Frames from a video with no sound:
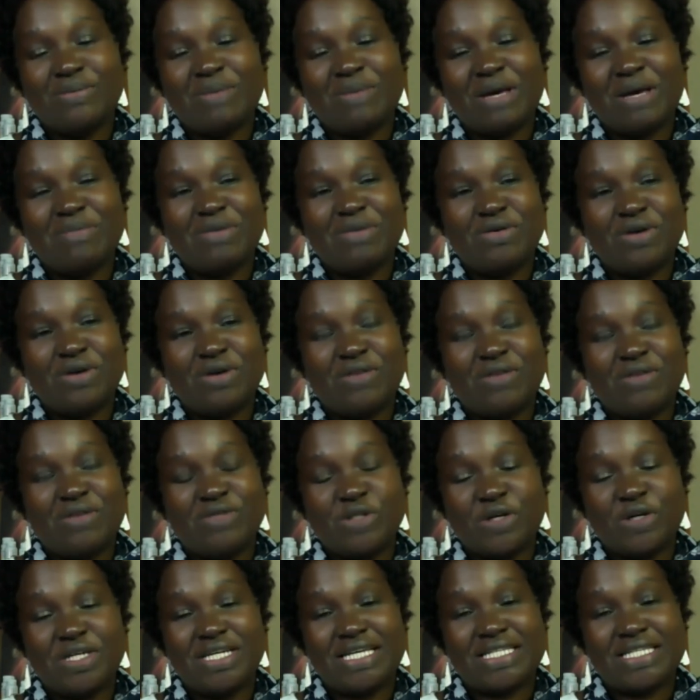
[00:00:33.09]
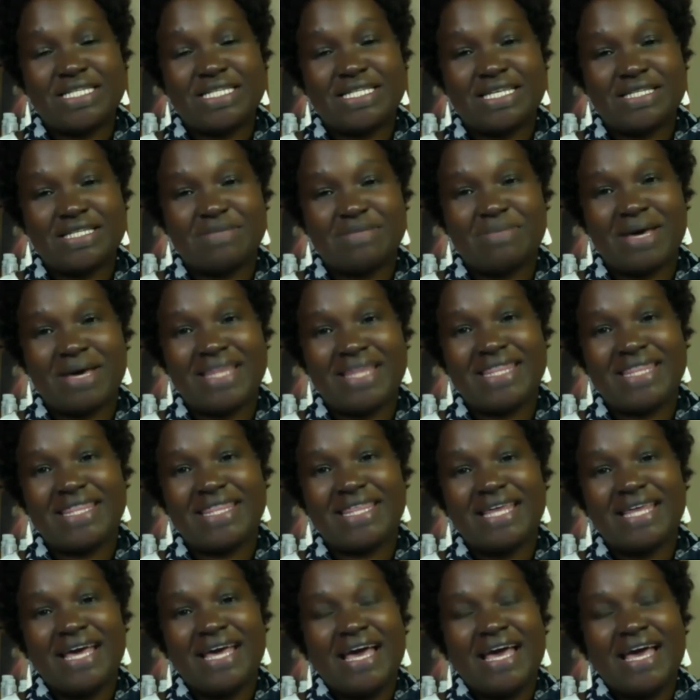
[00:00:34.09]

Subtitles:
Maybe you have joined us this month.